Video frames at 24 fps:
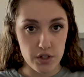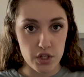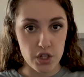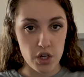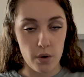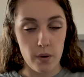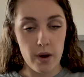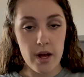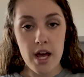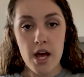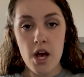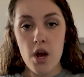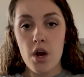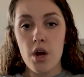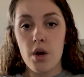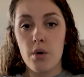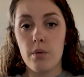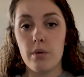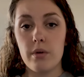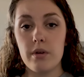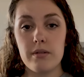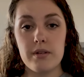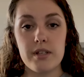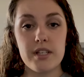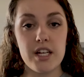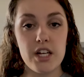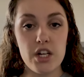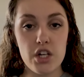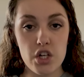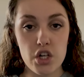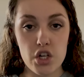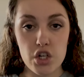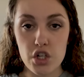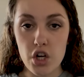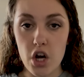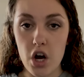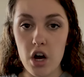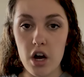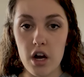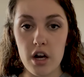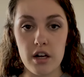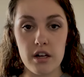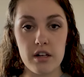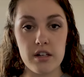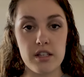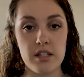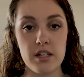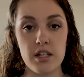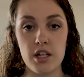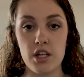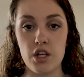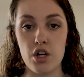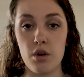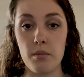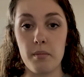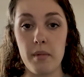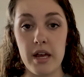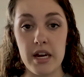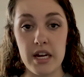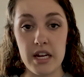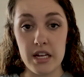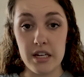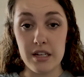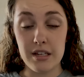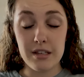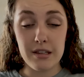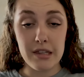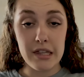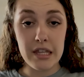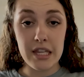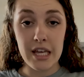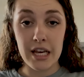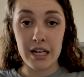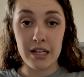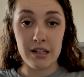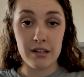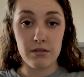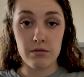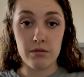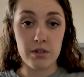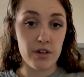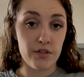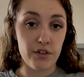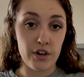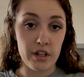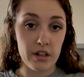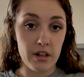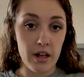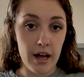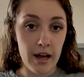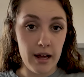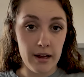So senior dogs, you know, may need different